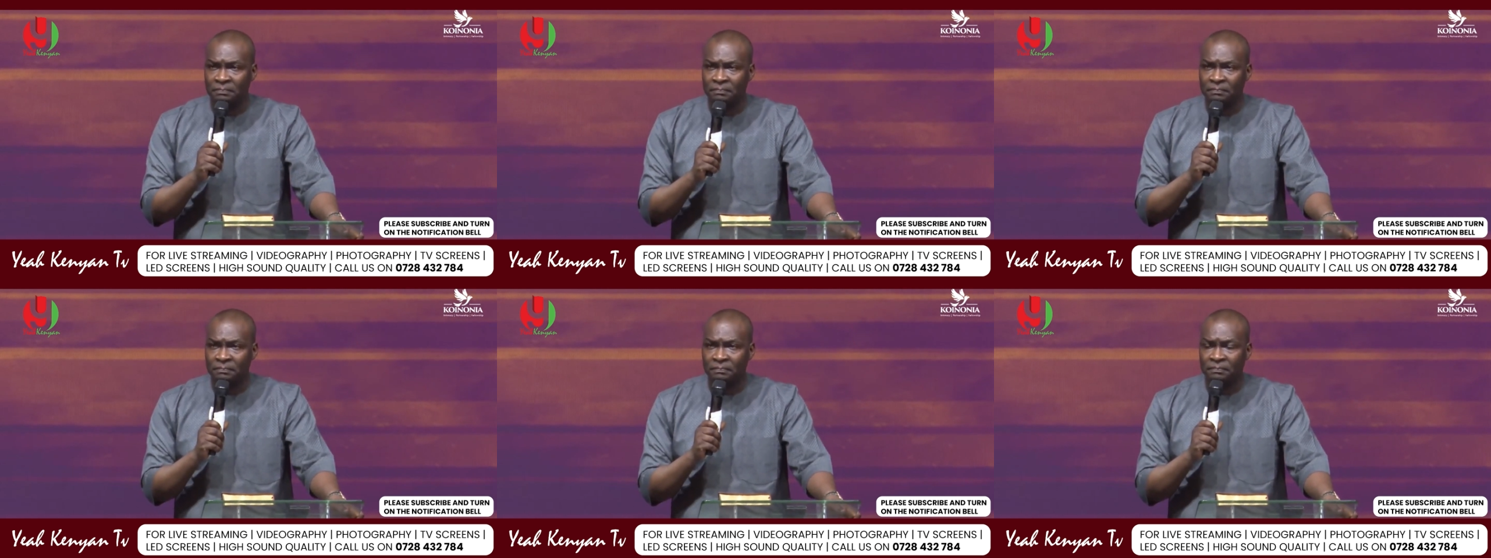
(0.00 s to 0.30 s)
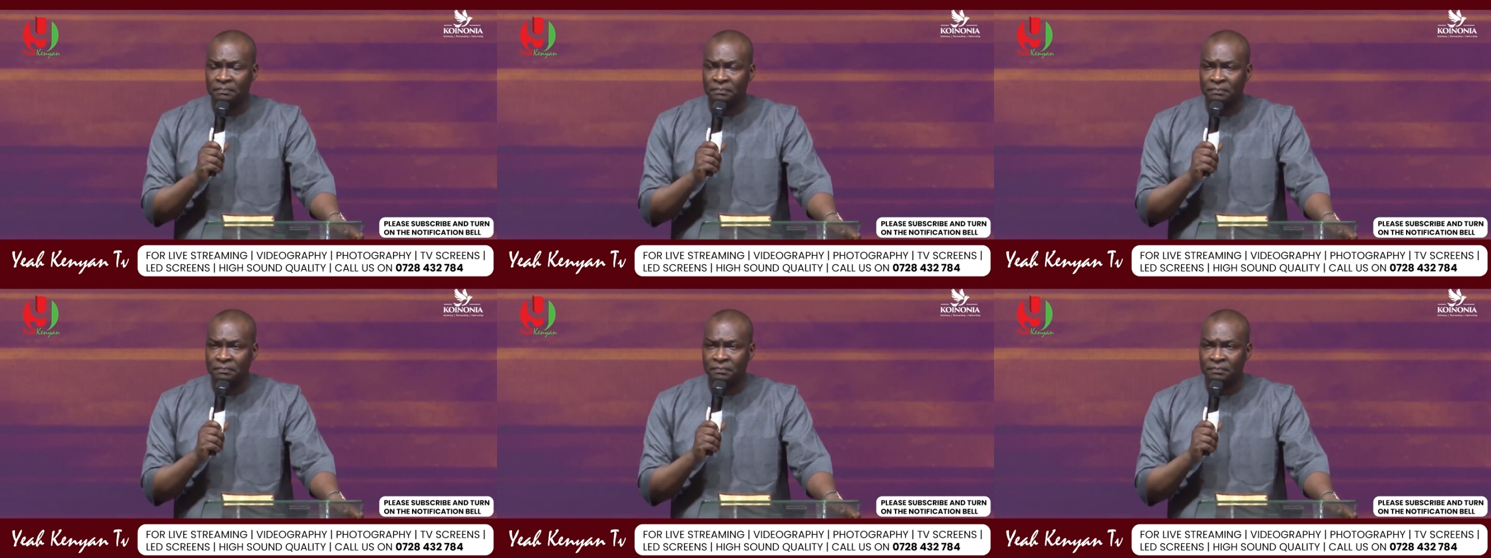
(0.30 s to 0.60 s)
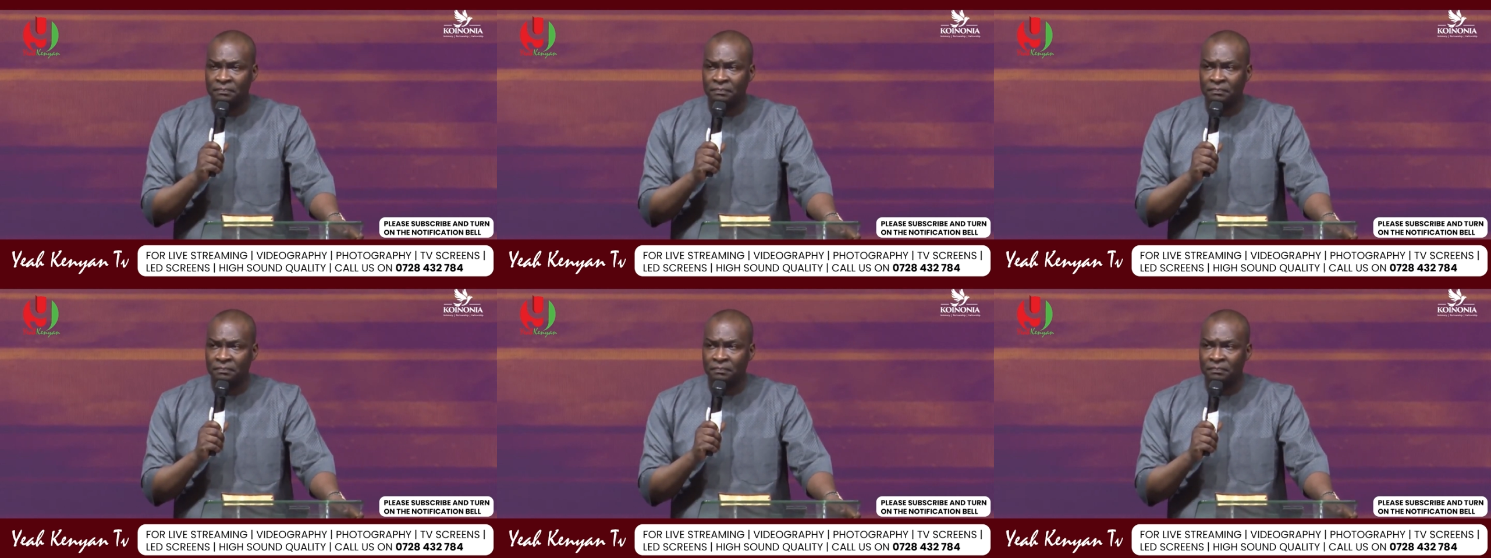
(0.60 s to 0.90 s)

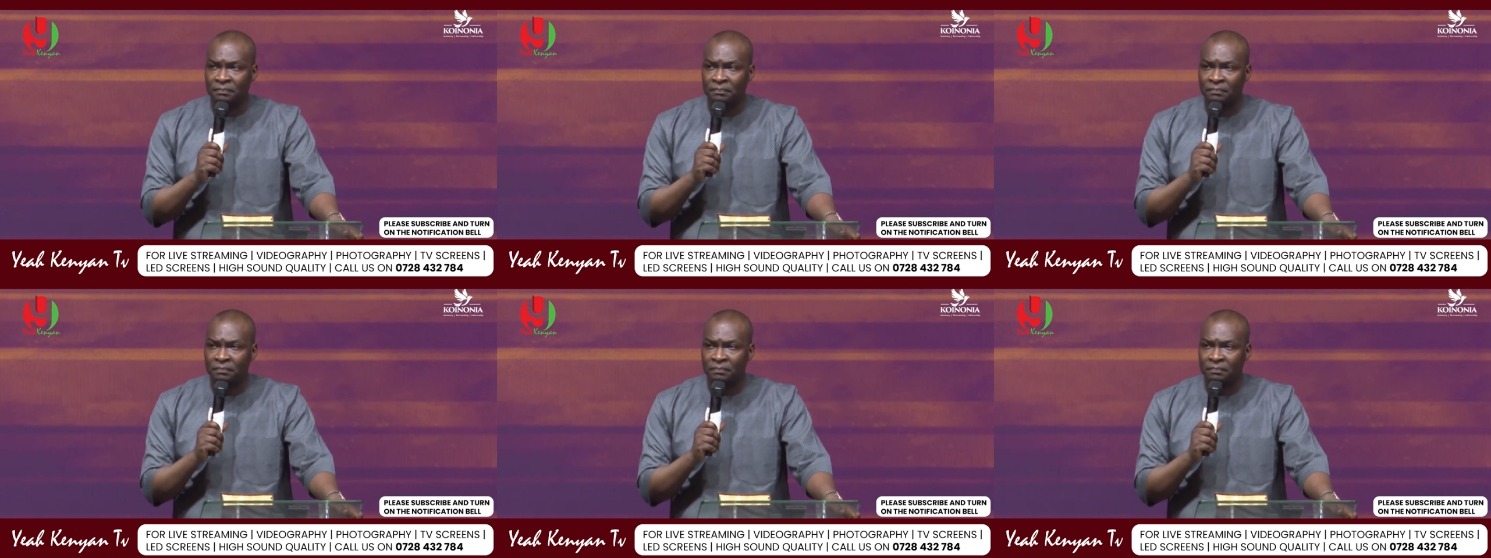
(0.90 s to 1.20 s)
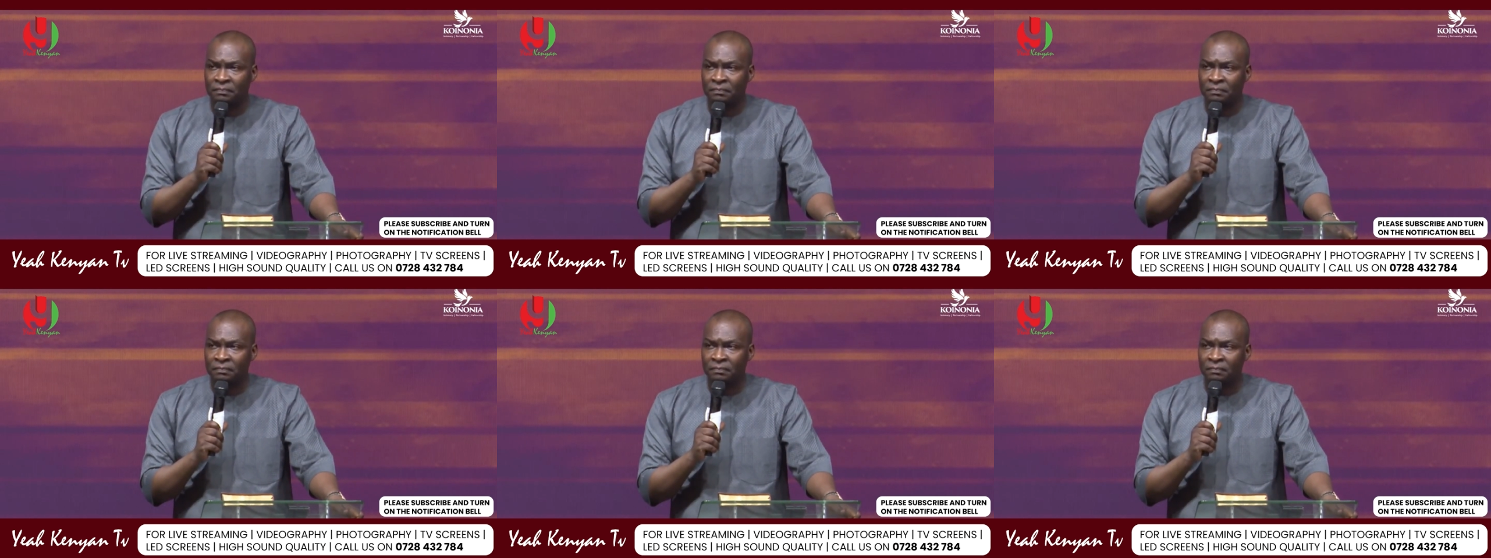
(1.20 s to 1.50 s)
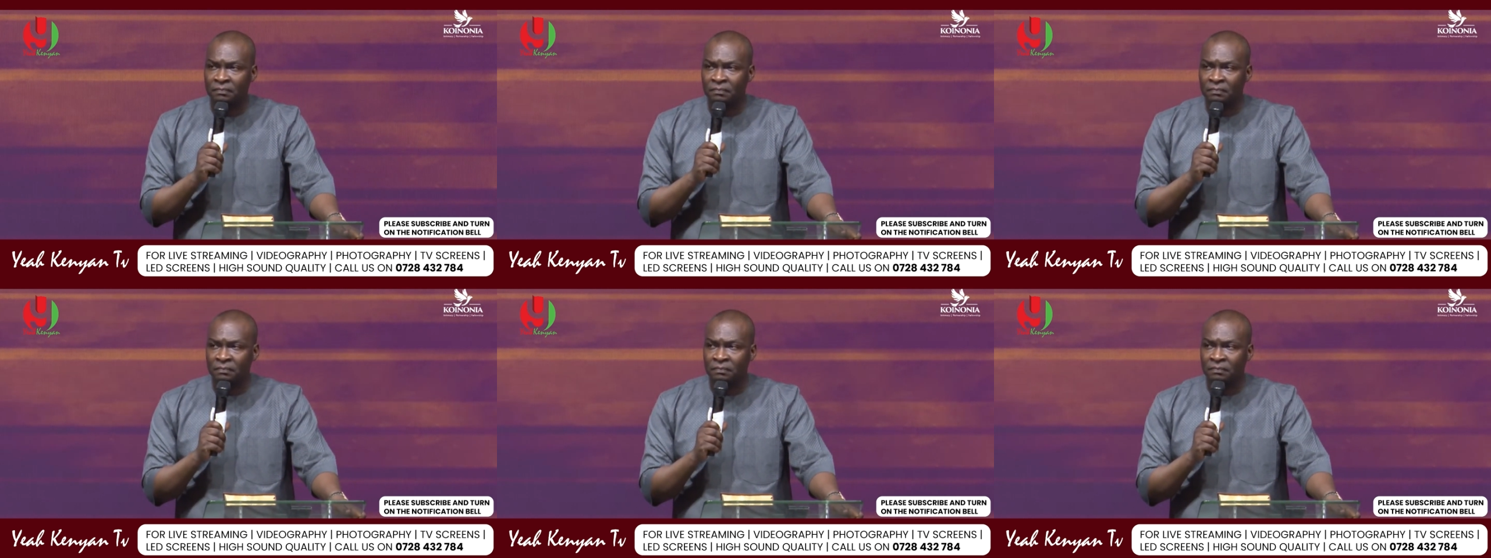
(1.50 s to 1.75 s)
(no one is talking)